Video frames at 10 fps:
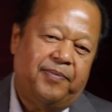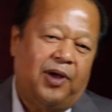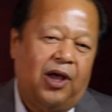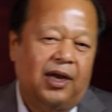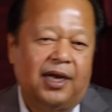
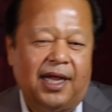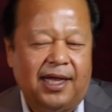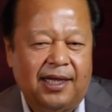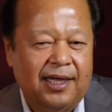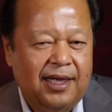
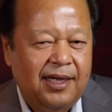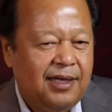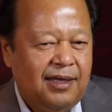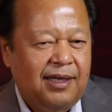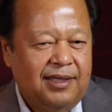holiday
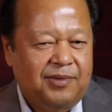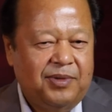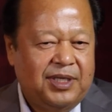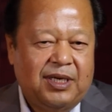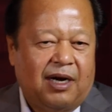
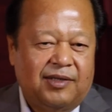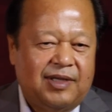would start,